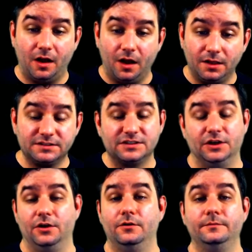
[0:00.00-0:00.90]

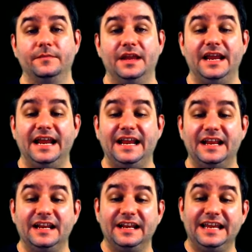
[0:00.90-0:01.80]
Also,
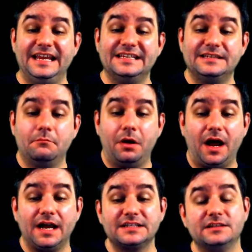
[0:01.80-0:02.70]
it is
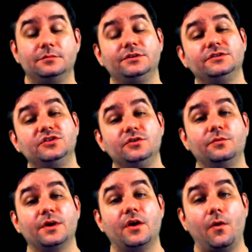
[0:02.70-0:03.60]
impossible to
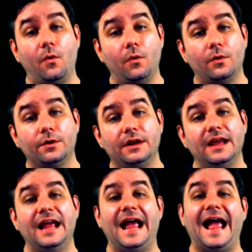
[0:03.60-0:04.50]
record
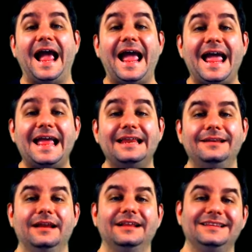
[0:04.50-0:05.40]

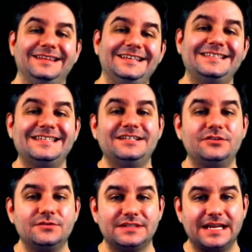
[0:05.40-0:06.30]
and listen
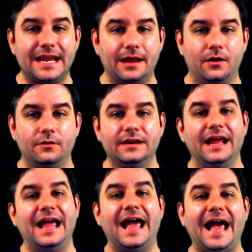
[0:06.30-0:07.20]
to sound
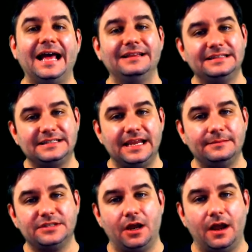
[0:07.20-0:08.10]
at the
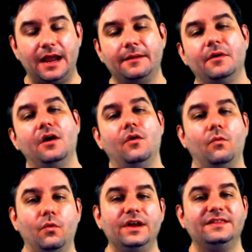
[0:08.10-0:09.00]
same time
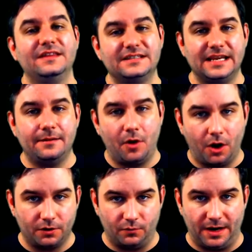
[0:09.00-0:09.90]
with the same
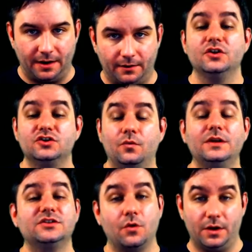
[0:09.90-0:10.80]
hardware. So
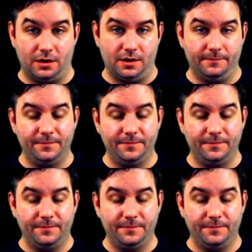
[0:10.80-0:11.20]
what's going on?